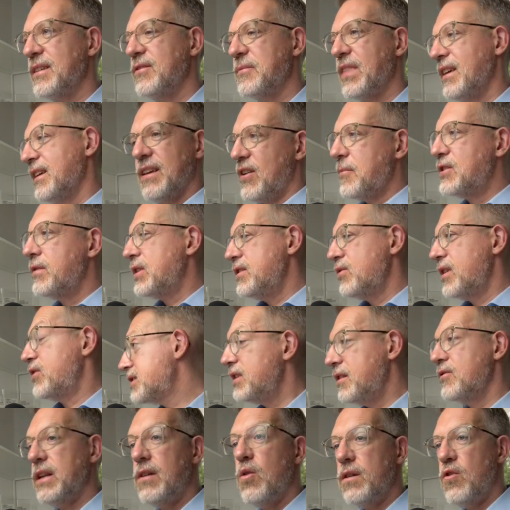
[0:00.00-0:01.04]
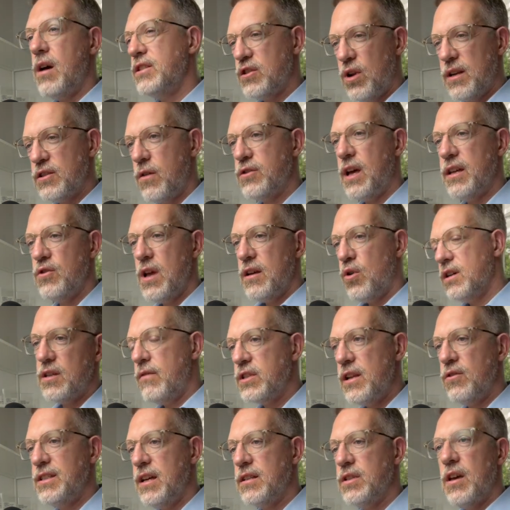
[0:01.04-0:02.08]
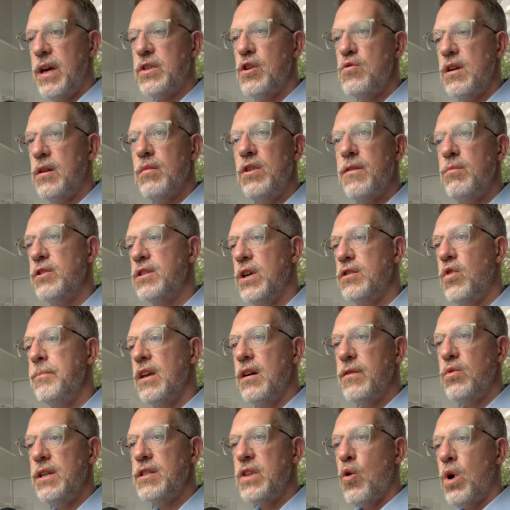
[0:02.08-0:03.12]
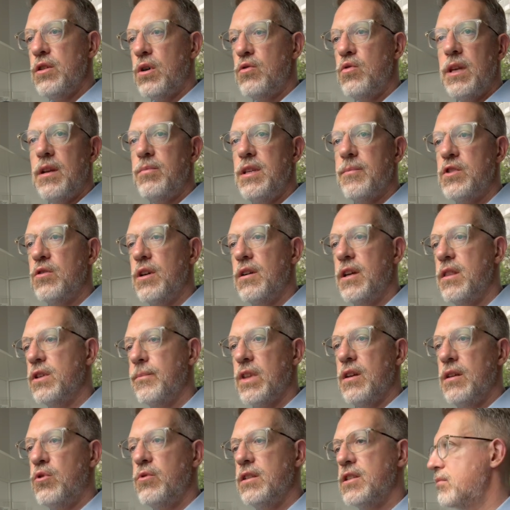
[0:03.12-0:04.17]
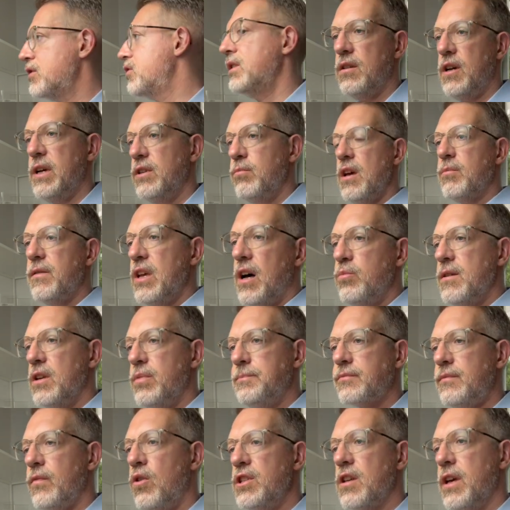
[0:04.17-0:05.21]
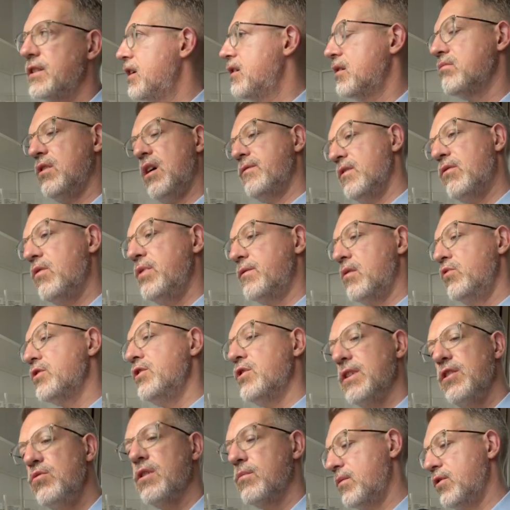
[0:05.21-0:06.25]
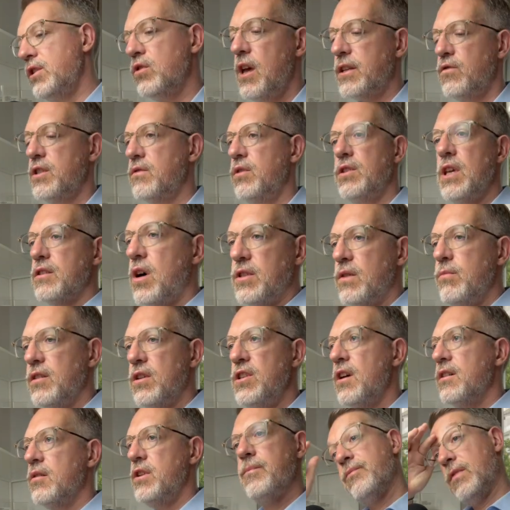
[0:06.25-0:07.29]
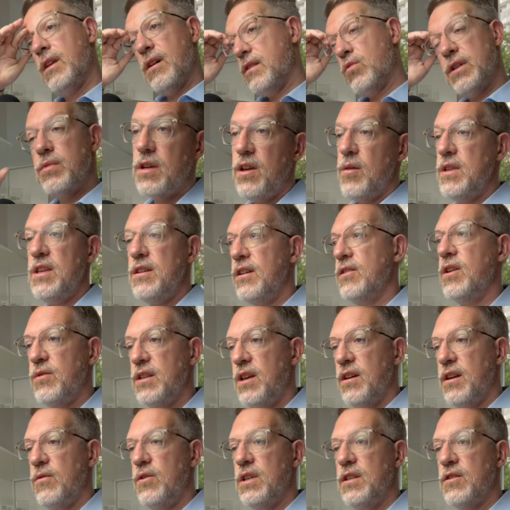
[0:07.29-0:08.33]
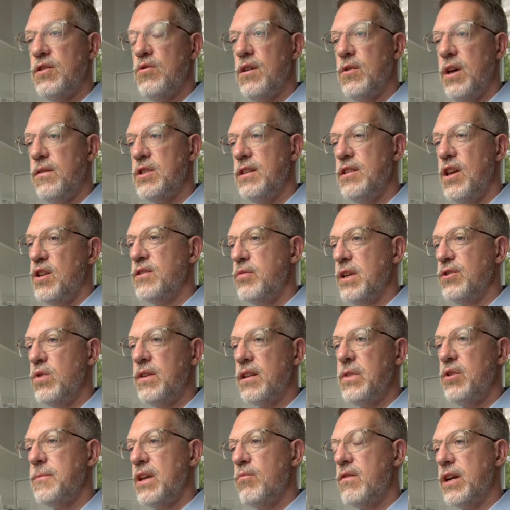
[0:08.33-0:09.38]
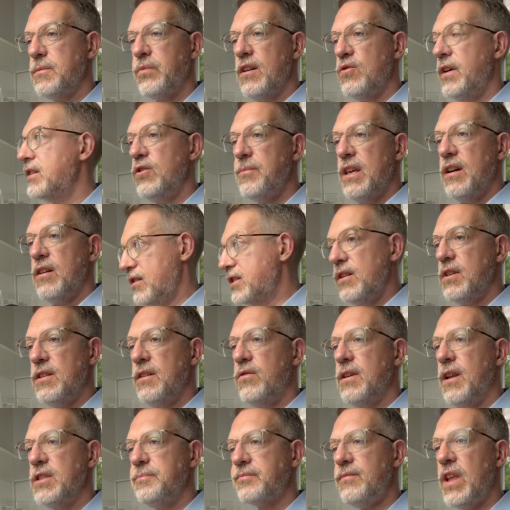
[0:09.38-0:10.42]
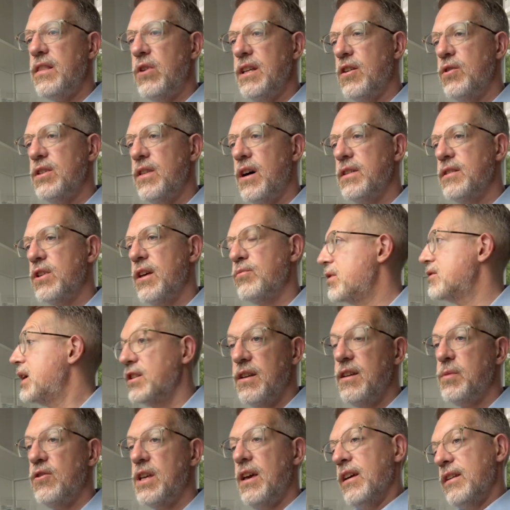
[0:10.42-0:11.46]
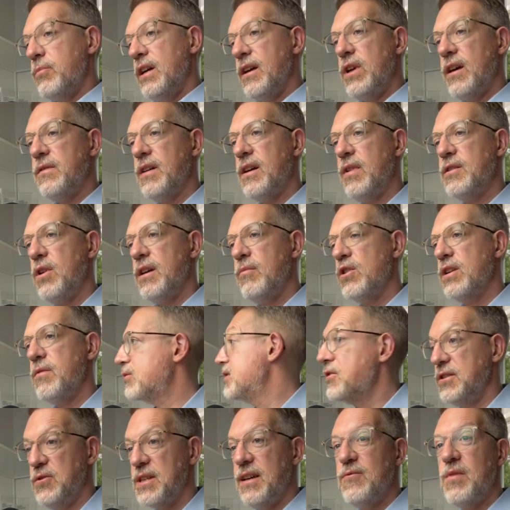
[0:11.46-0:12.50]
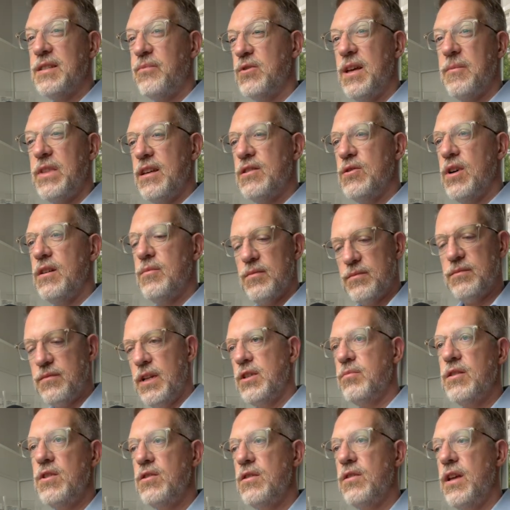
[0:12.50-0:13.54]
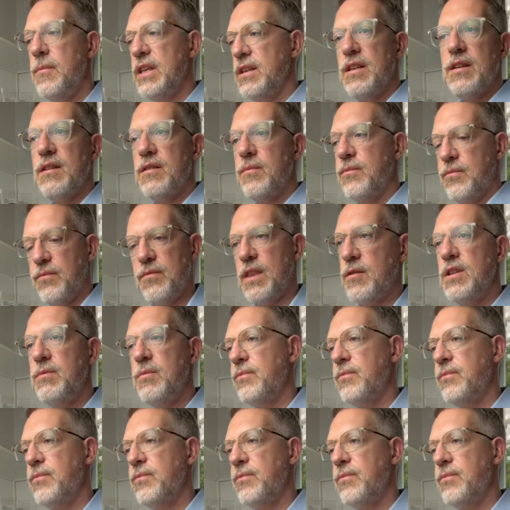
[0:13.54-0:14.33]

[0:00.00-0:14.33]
a computer scientist, so really interesting background. Yeah, that combination is uh, pretty rare, I'd say. Definitely. And what I found interesting is that this seminar was so focused on the practical side of things. It's not just theory. It's about actually using AI in the